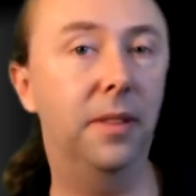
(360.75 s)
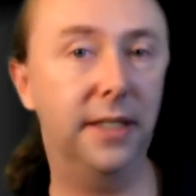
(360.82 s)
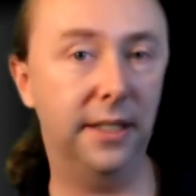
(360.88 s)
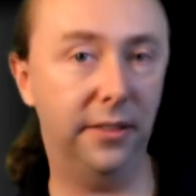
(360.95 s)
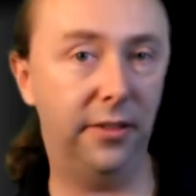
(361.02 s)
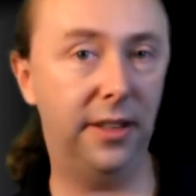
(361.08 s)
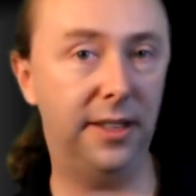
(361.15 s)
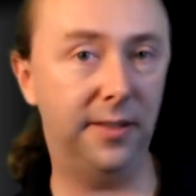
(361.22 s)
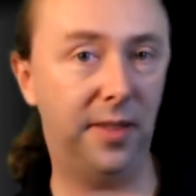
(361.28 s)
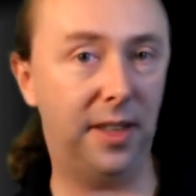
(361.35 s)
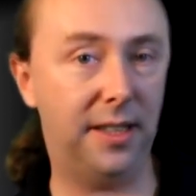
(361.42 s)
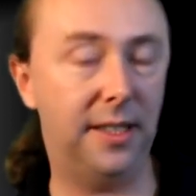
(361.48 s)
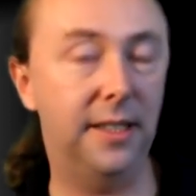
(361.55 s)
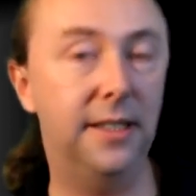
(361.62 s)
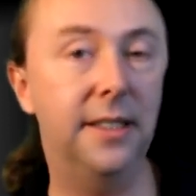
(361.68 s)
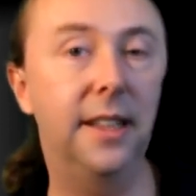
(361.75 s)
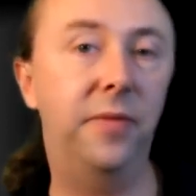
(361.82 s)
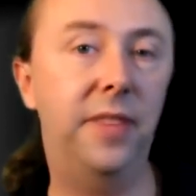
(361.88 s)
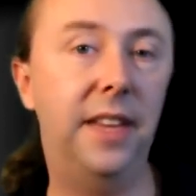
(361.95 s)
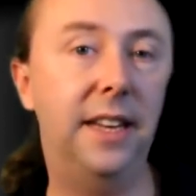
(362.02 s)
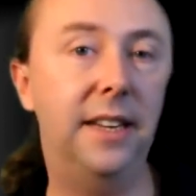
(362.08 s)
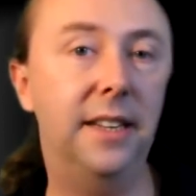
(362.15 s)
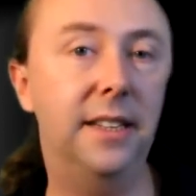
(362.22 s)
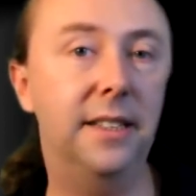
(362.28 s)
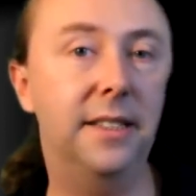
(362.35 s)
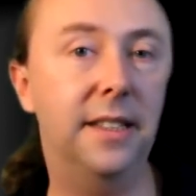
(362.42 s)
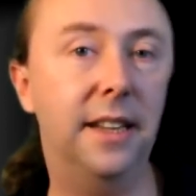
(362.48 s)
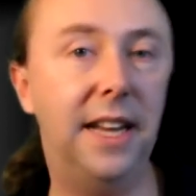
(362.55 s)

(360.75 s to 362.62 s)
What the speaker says: delivery devices. That is,